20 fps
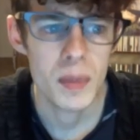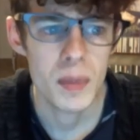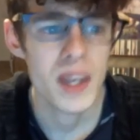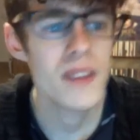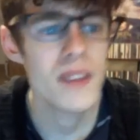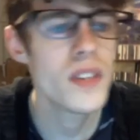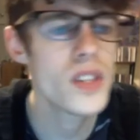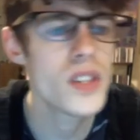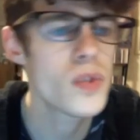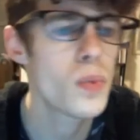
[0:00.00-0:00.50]

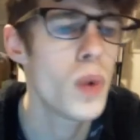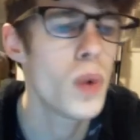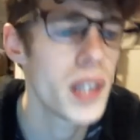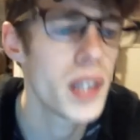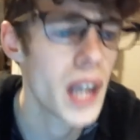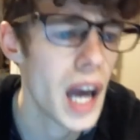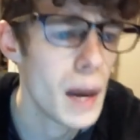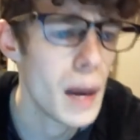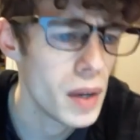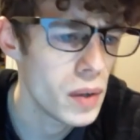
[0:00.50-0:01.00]
Even this one
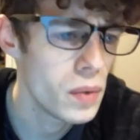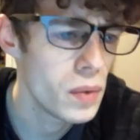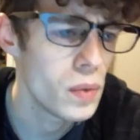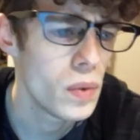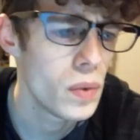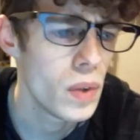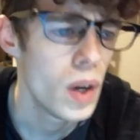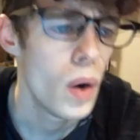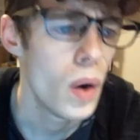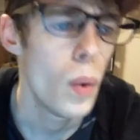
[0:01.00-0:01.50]
comment,
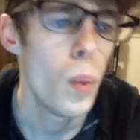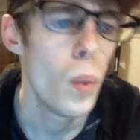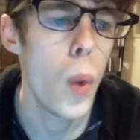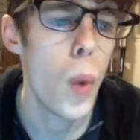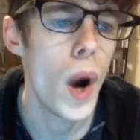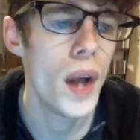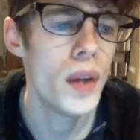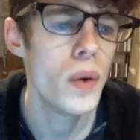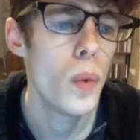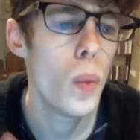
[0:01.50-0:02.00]

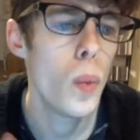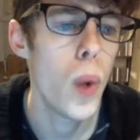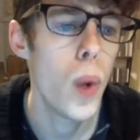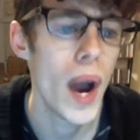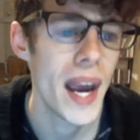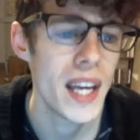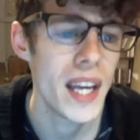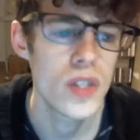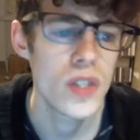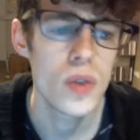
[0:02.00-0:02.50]
one
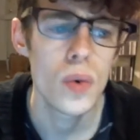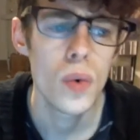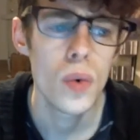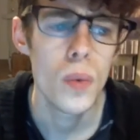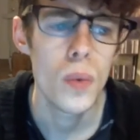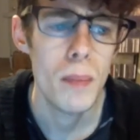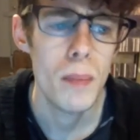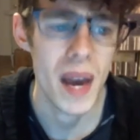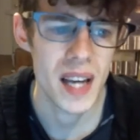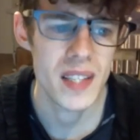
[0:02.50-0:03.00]
white
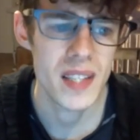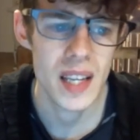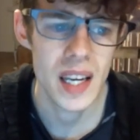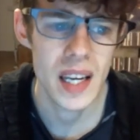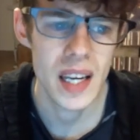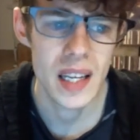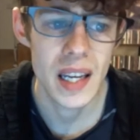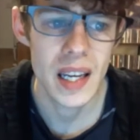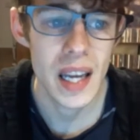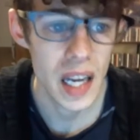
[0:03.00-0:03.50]

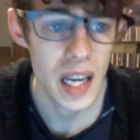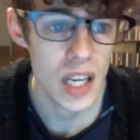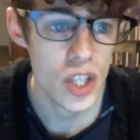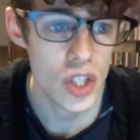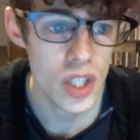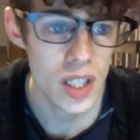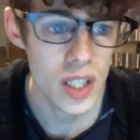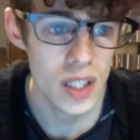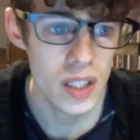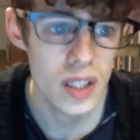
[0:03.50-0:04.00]
Mexican
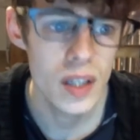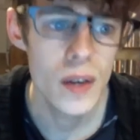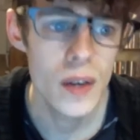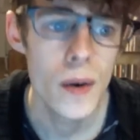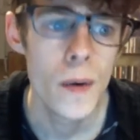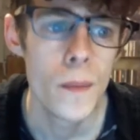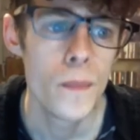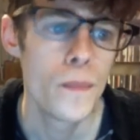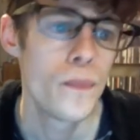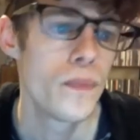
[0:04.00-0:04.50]
Asian,
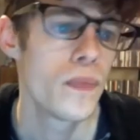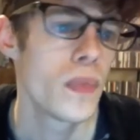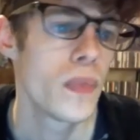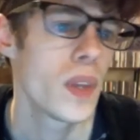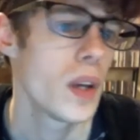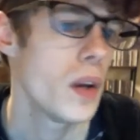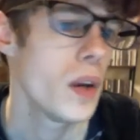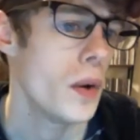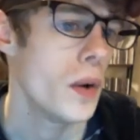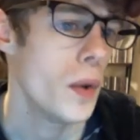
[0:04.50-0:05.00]

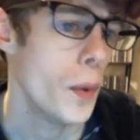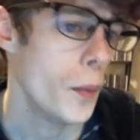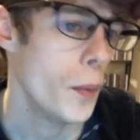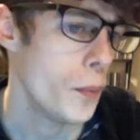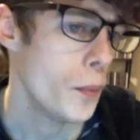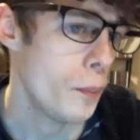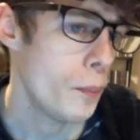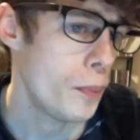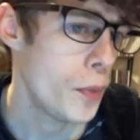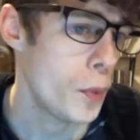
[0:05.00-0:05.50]

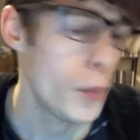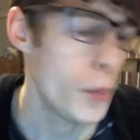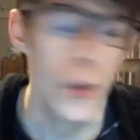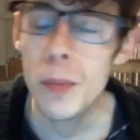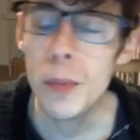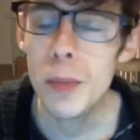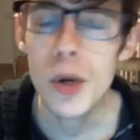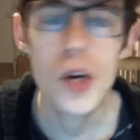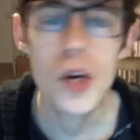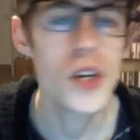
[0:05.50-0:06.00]
the
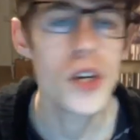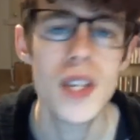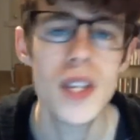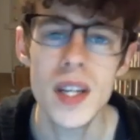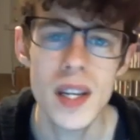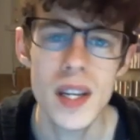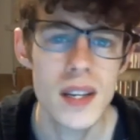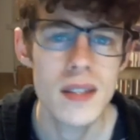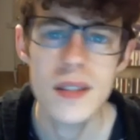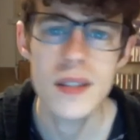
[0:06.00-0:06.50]
word
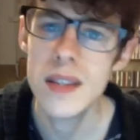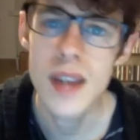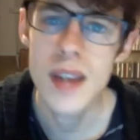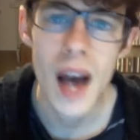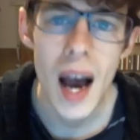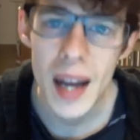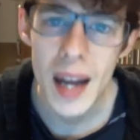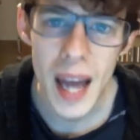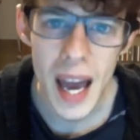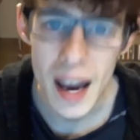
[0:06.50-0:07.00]
person is
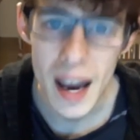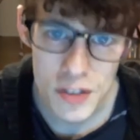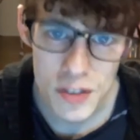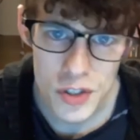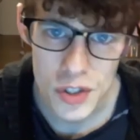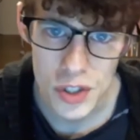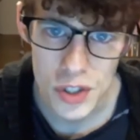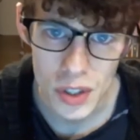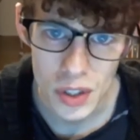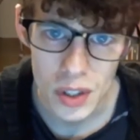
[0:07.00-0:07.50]
not
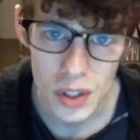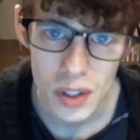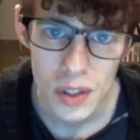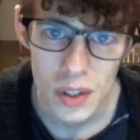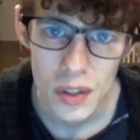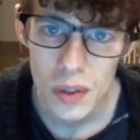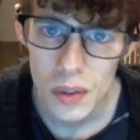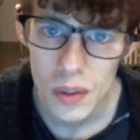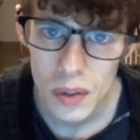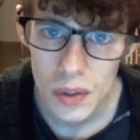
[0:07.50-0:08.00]
after
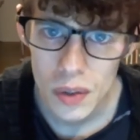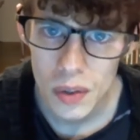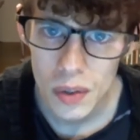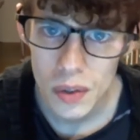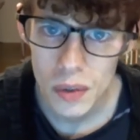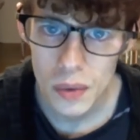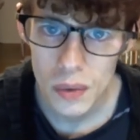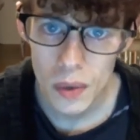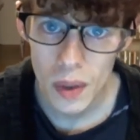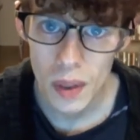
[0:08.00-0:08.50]

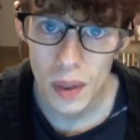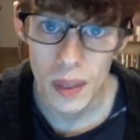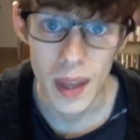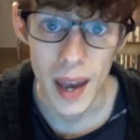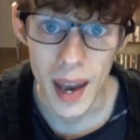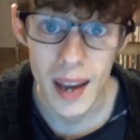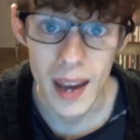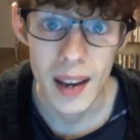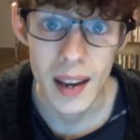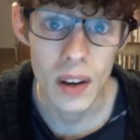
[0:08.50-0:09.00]

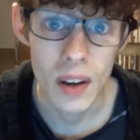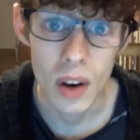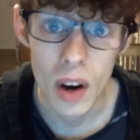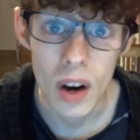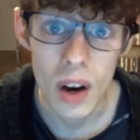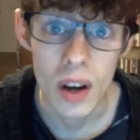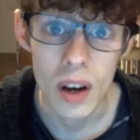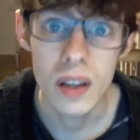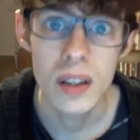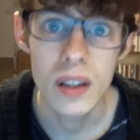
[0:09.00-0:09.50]
that at
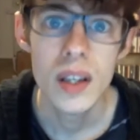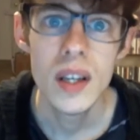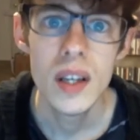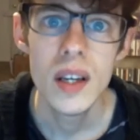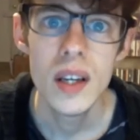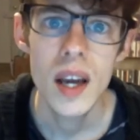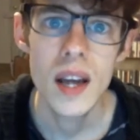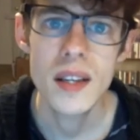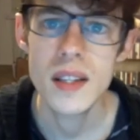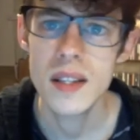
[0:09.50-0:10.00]
all.
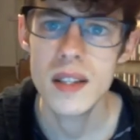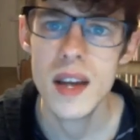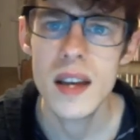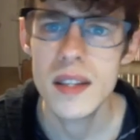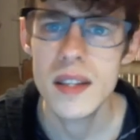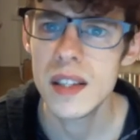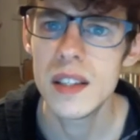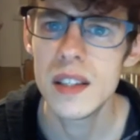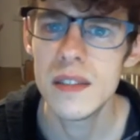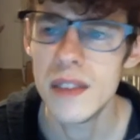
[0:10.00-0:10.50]
It does not
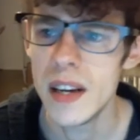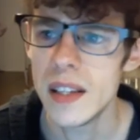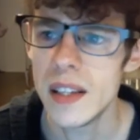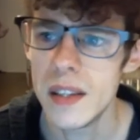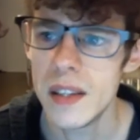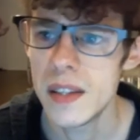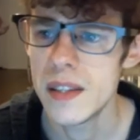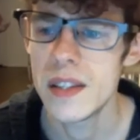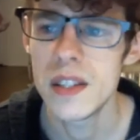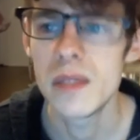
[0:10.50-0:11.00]
signify
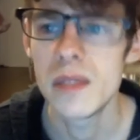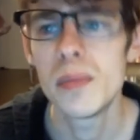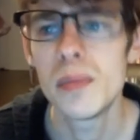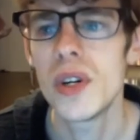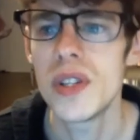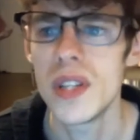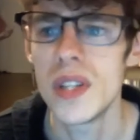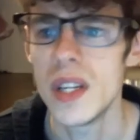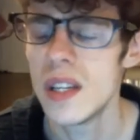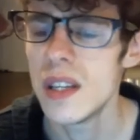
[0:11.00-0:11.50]
that this is a person.